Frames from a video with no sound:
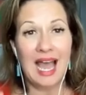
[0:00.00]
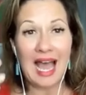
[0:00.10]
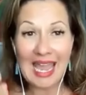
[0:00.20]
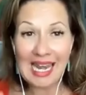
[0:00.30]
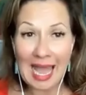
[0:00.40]

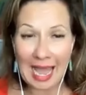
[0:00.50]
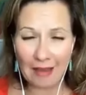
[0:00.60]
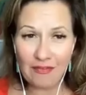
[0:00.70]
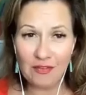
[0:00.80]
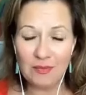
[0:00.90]
I
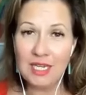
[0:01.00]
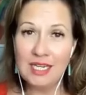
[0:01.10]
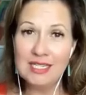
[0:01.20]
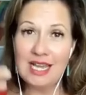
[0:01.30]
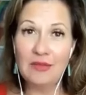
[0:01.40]
laugh
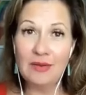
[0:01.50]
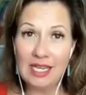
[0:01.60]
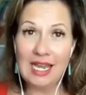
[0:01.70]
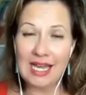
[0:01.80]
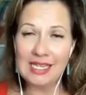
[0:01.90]
because I
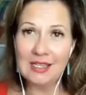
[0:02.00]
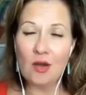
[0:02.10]
realize,